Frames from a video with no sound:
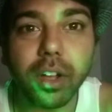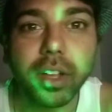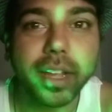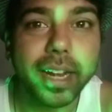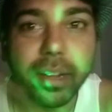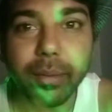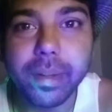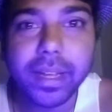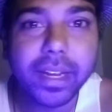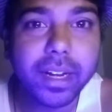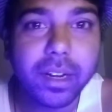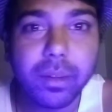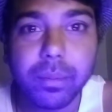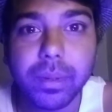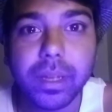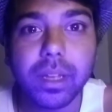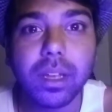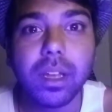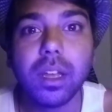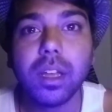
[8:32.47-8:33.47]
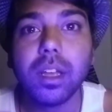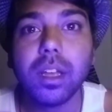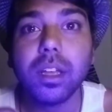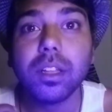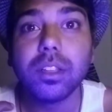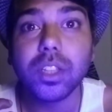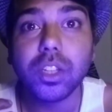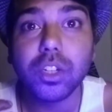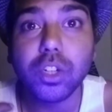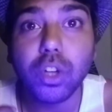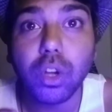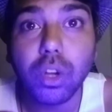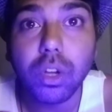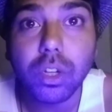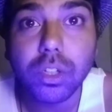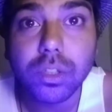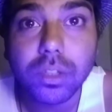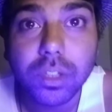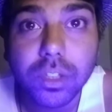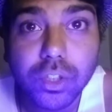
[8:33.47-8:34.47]
get away." So
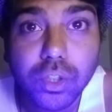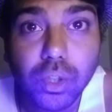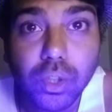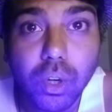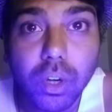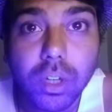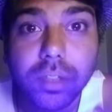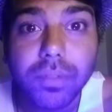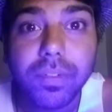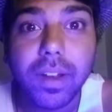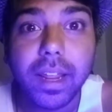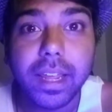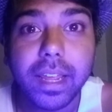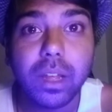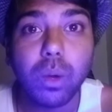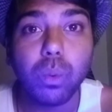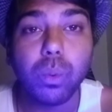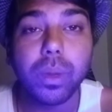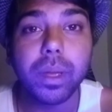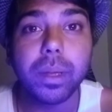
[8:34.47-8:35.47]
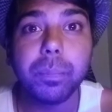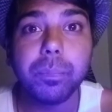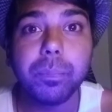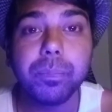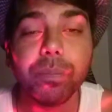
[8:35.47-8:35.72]
the storks fly away